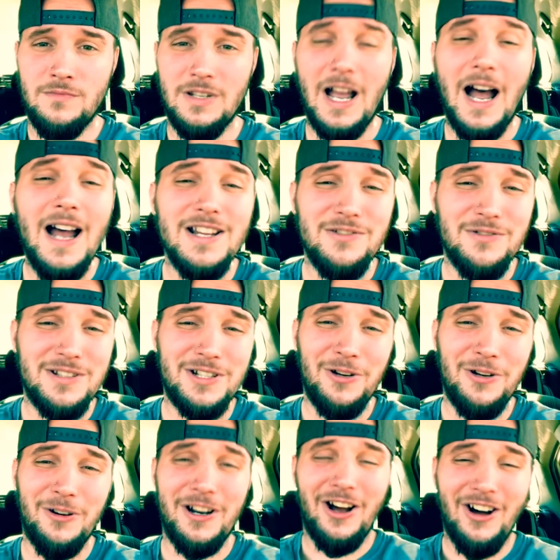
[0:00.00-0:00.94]
Guys, what's
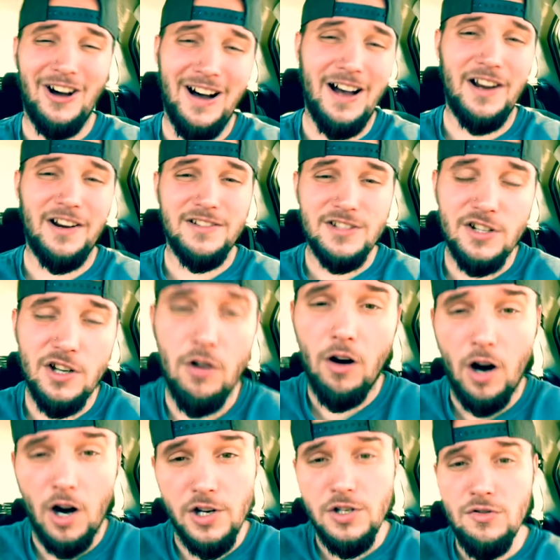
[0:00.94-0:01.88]
going on?
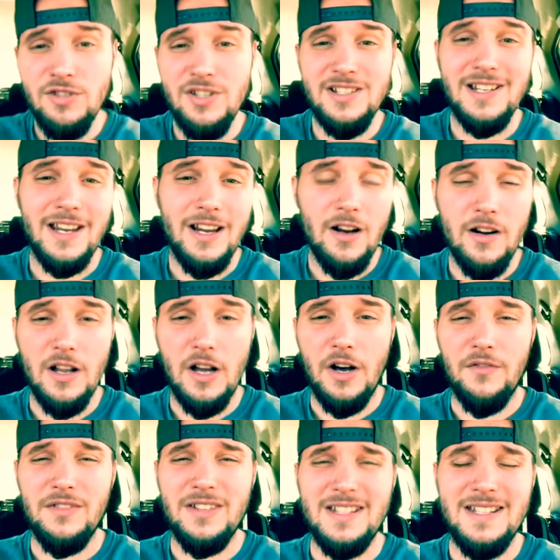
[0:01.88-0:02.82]
So, are you scared
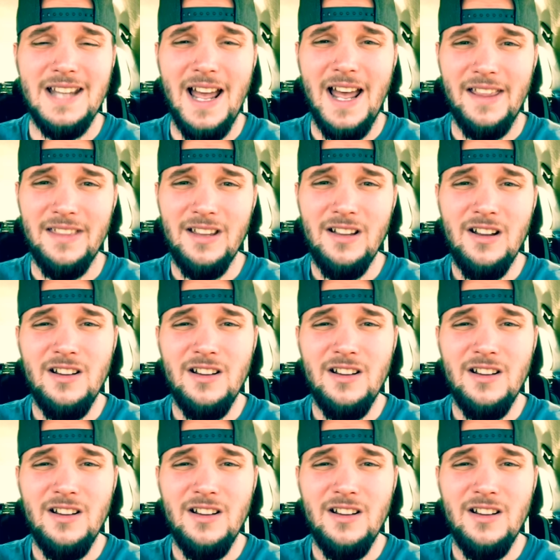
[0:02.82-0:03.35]
of death?